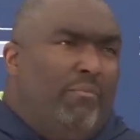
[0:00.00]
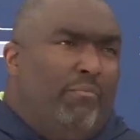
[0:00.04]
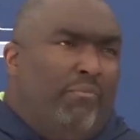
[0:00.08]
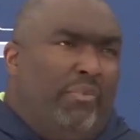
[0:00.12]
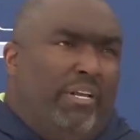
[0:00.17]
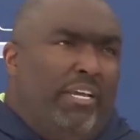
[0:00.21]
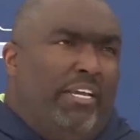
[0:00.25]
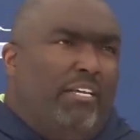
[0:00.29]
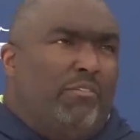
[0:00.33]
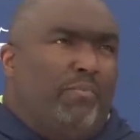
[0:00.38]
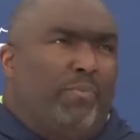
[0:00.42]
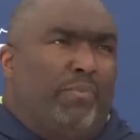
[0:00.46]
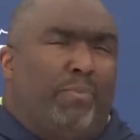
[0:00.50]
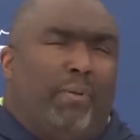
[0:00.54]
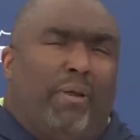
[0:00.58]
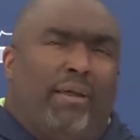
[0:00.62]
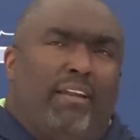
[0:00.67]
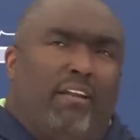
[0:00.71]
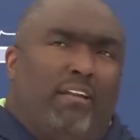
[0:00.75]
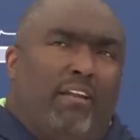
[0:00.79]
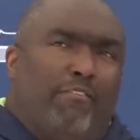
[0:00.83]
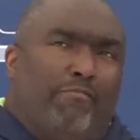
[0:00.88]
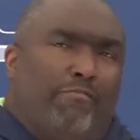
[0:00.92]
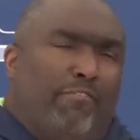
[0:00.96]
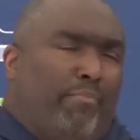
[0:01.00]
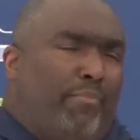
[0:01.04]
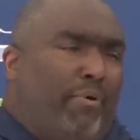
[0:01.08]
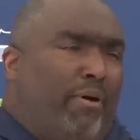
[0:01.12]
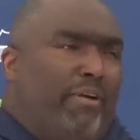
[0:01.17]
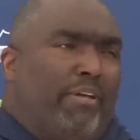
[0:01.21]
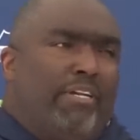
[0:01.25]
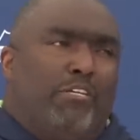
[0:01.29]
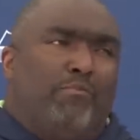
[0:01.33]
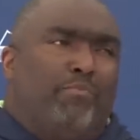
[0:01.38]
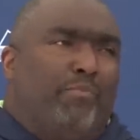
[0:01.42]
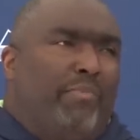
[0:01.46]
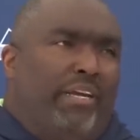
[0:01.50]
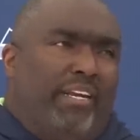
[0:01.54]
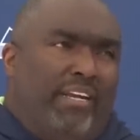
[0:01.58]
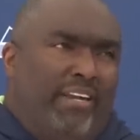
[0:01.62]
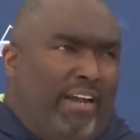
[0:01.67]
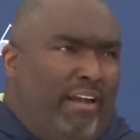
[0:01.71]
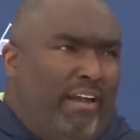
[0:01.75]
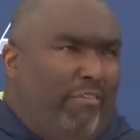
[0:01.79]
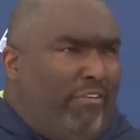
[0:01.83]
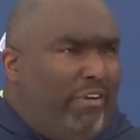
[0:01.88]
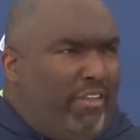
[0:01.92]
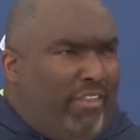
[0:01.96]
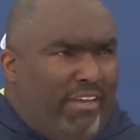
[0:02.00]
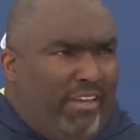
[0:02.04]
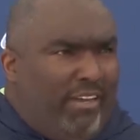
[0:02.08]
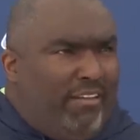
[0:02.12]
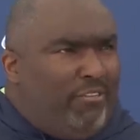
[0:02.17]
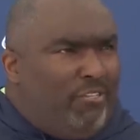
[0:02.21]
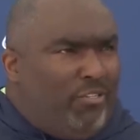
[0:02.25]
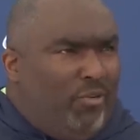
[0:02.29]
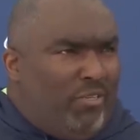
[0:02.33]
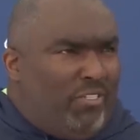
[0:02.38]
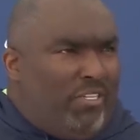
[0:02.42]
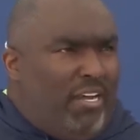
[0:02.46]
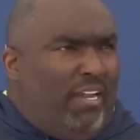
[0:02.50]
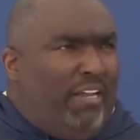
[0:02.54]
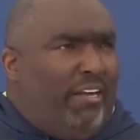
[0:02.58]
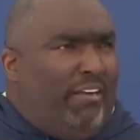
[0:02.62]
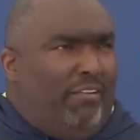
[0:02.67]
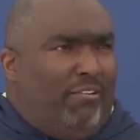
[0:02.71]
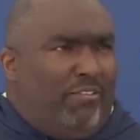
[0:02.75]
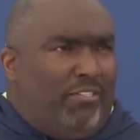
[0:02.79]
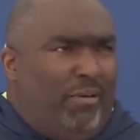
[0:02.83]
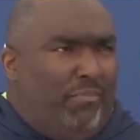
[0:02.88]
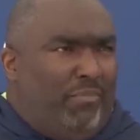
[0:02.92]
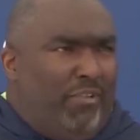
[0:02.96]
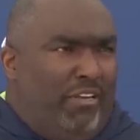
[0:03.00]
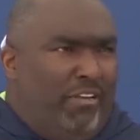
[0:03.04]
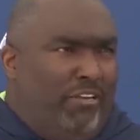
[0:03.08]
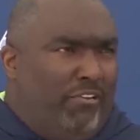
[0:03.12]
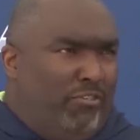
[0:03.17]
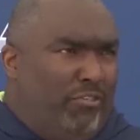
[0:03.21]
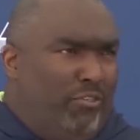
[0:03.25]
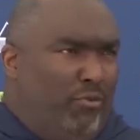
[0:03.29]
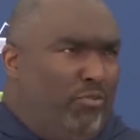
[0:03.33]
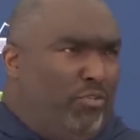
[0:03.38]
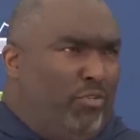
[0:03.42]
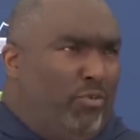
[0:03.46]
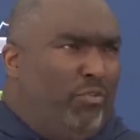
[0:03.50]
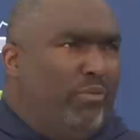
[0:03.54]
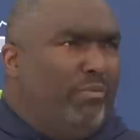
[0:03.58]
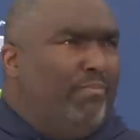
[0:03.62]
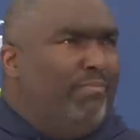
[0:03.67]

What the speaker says: But he's played enough football, he's been in everything, so it's not like there's something that's new to him.